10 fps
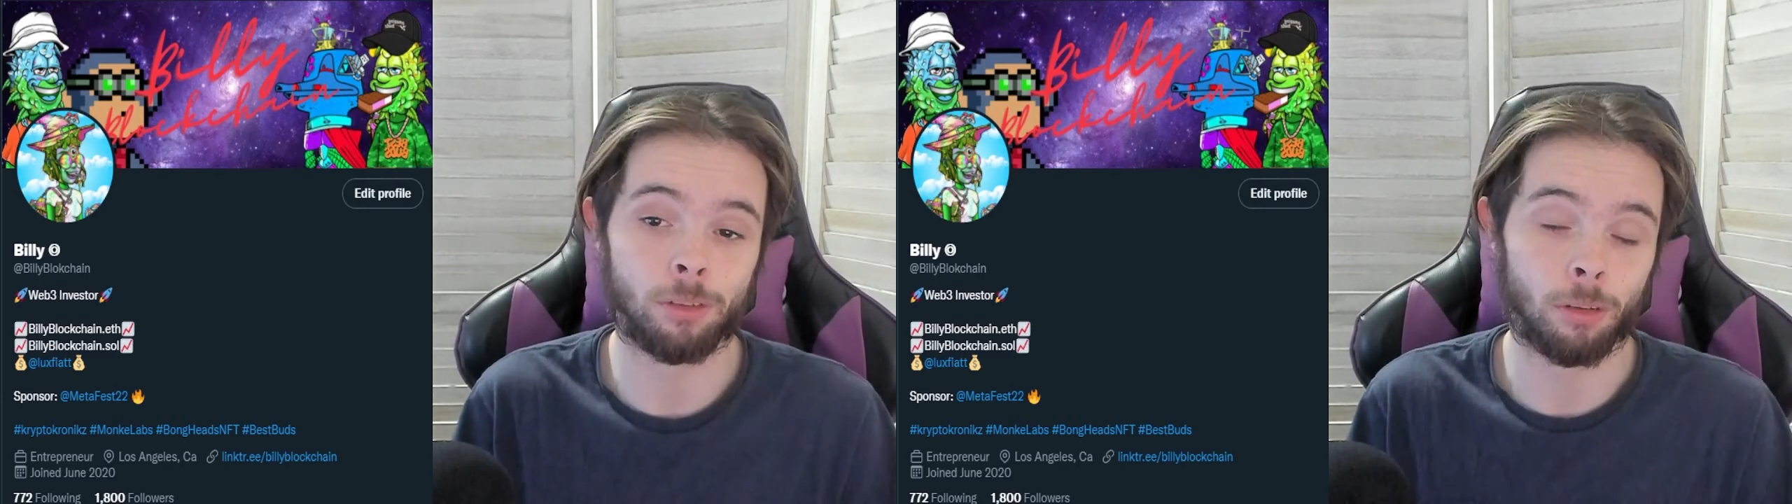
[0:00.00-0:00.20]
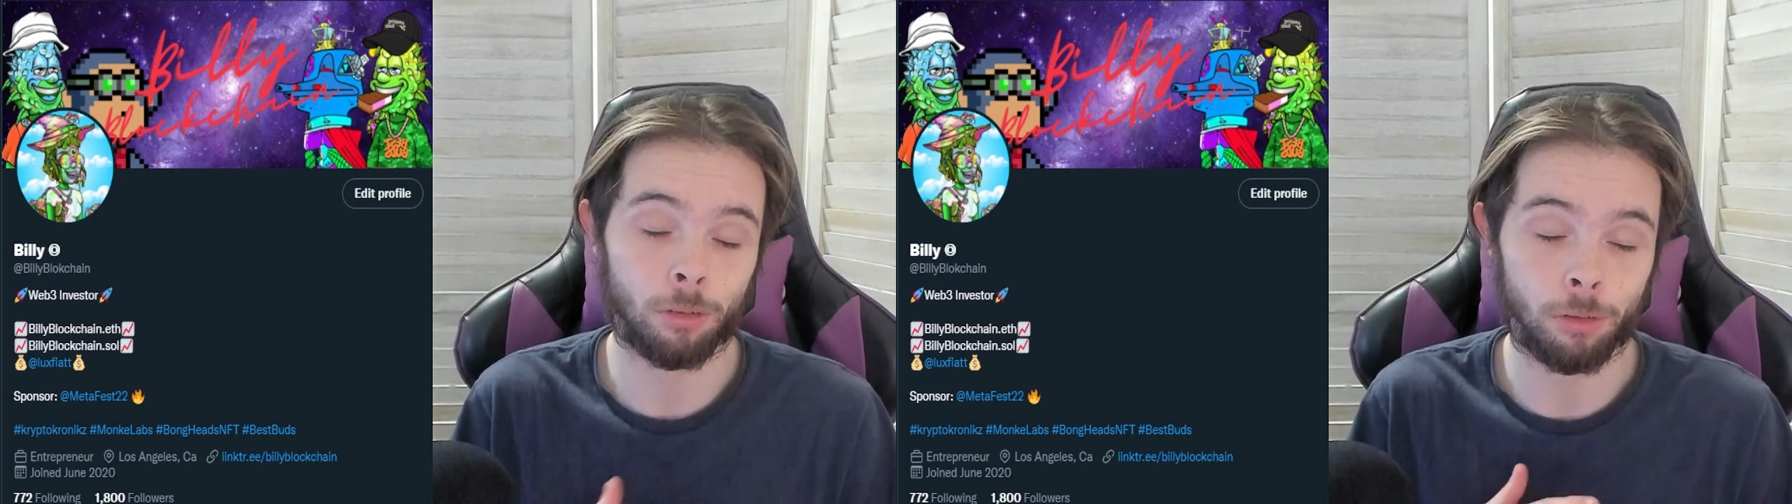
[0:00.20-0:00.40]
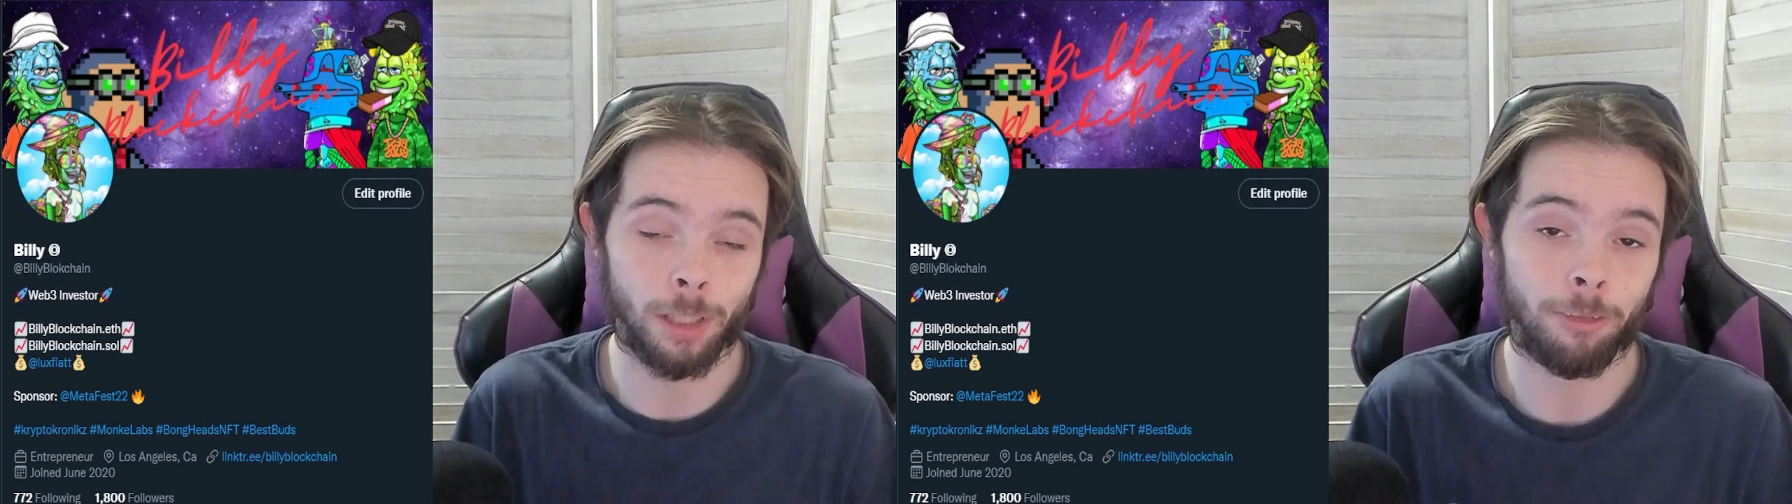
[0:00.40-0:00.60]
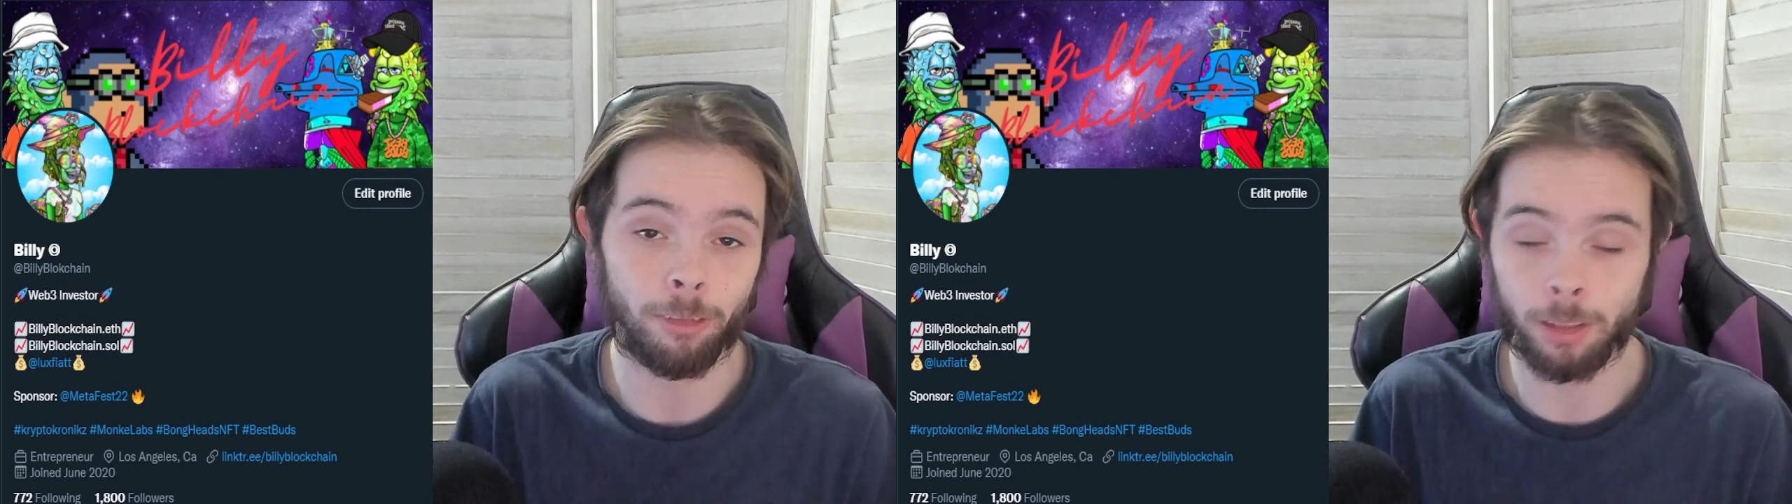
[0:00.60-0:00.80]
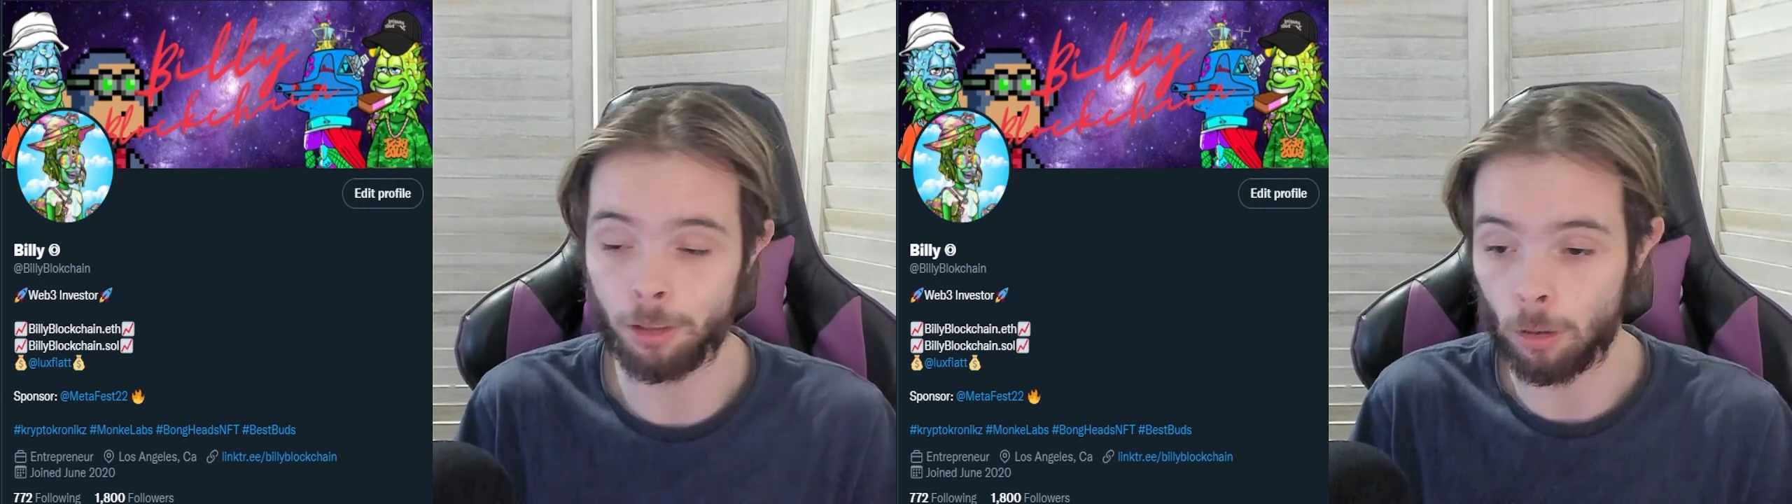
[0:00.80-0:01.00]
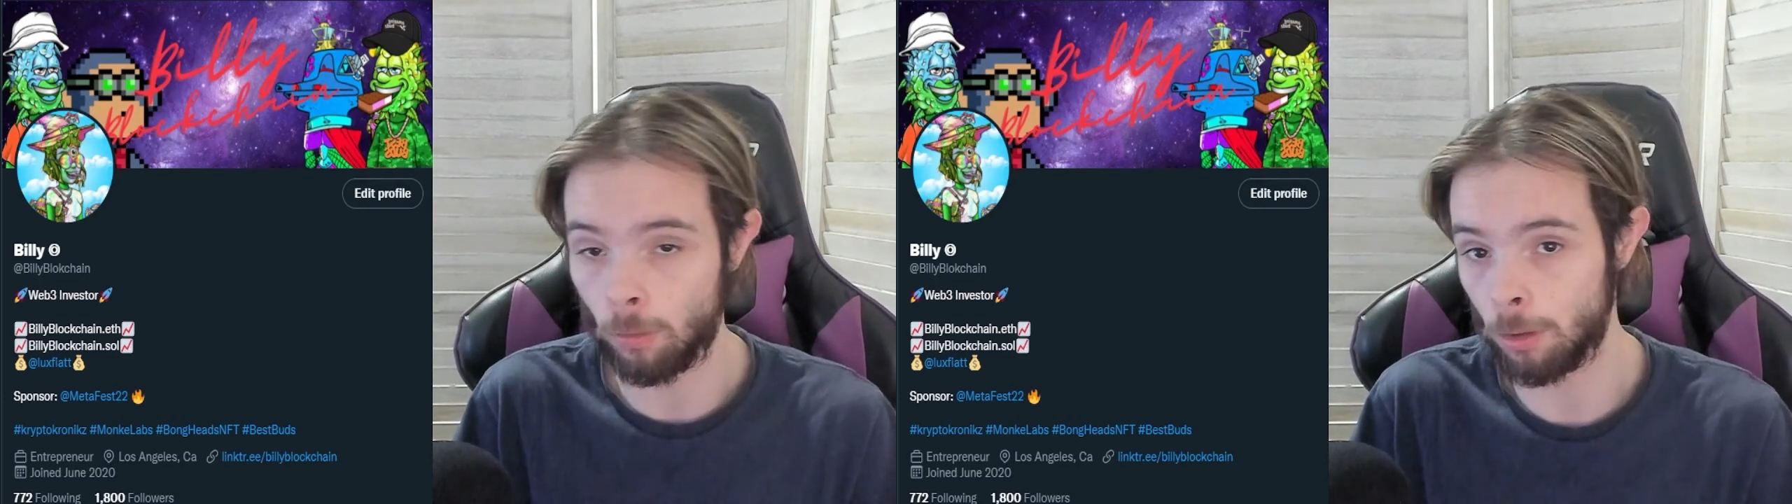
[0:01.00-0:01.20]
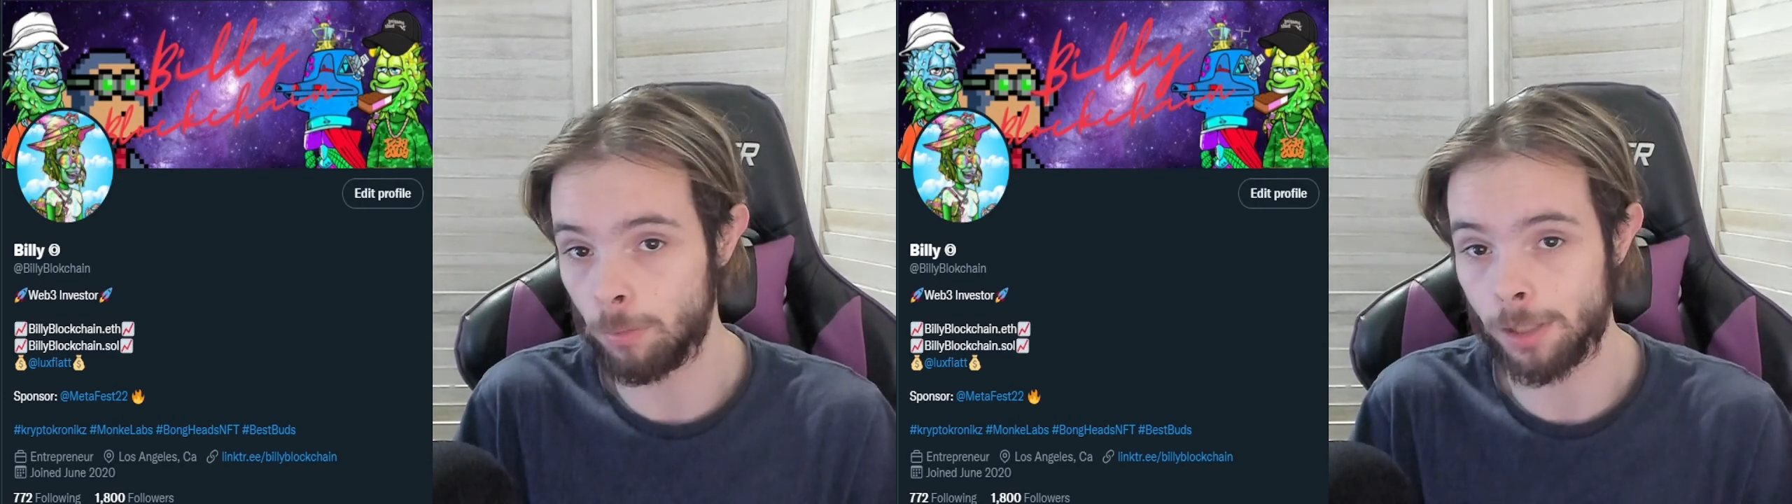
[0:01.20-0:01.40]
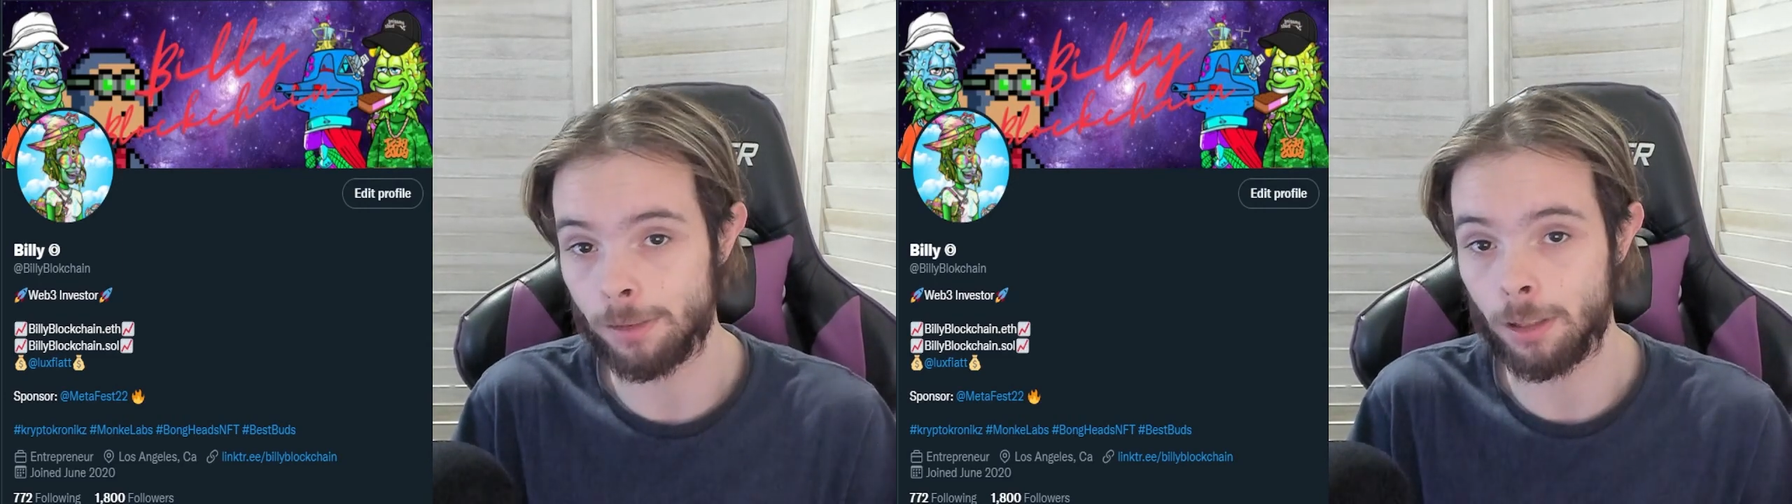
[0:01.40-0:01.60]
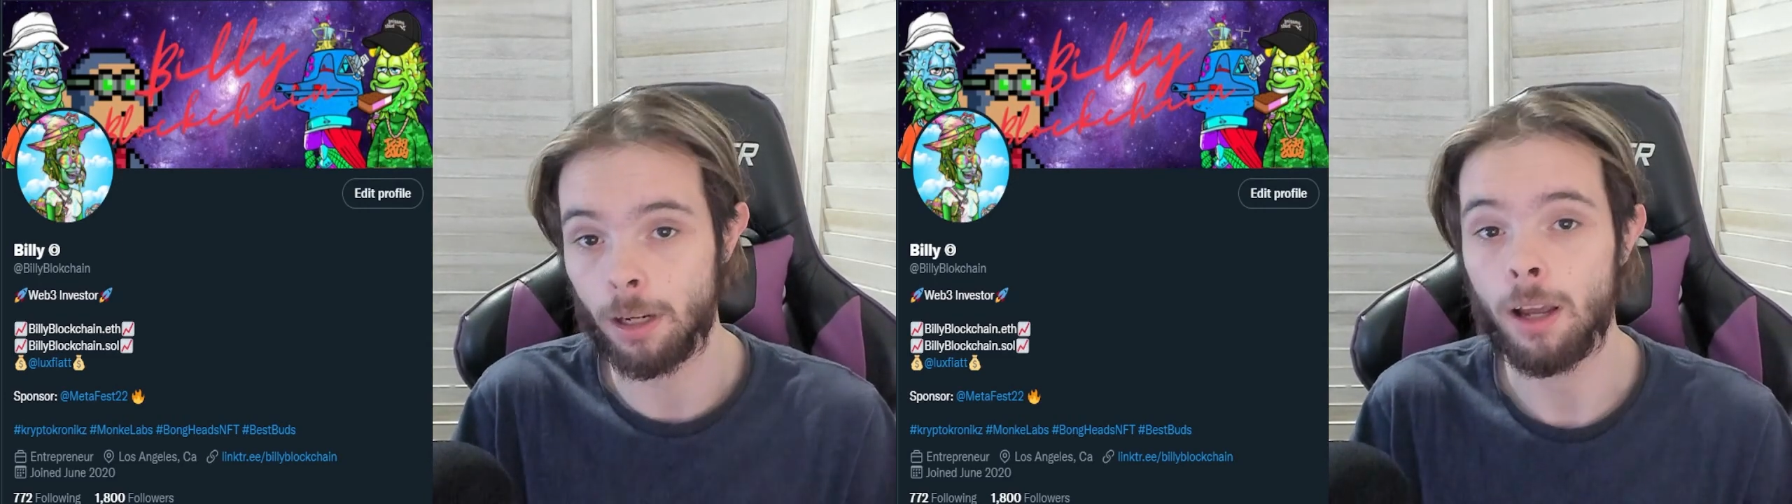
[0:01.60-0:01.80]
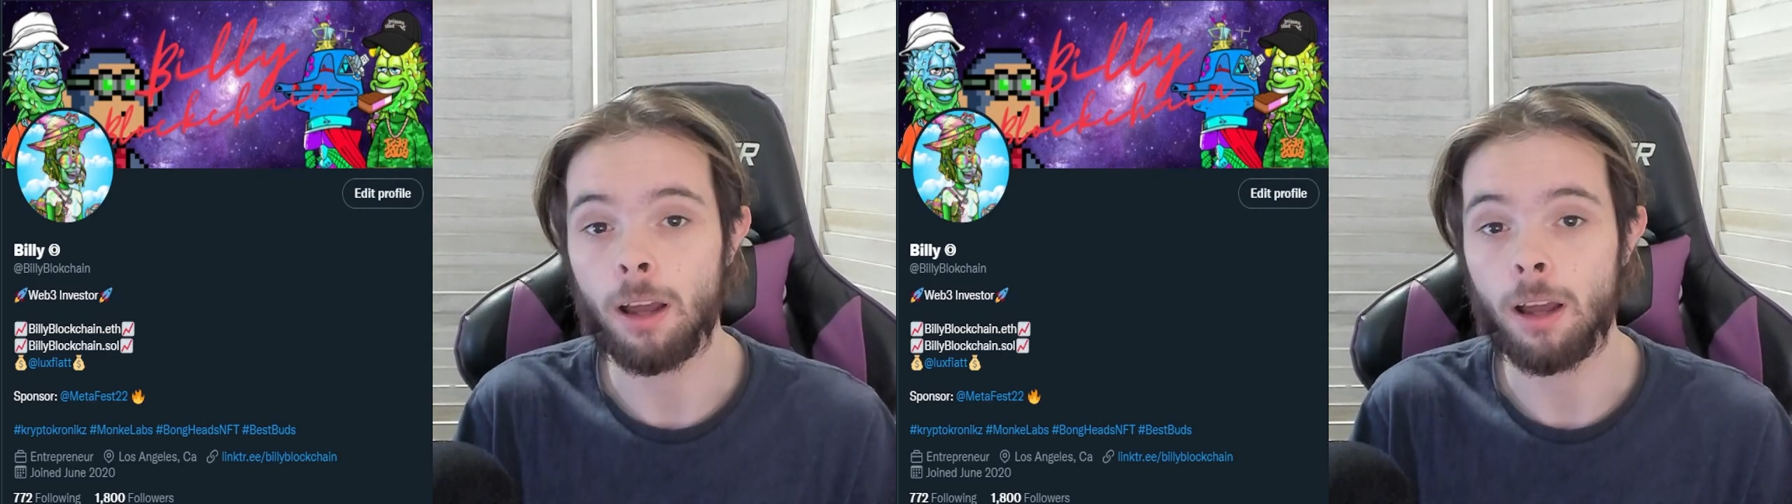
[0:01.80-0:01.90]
so you definitely don't want to miss it.